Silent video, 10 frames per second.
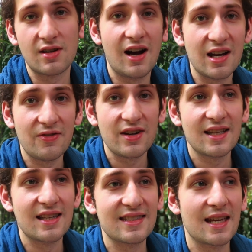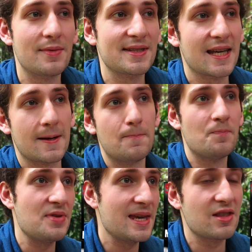confidence and was like,
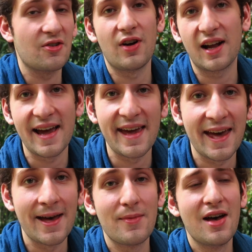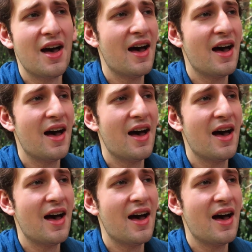here the fuck I am.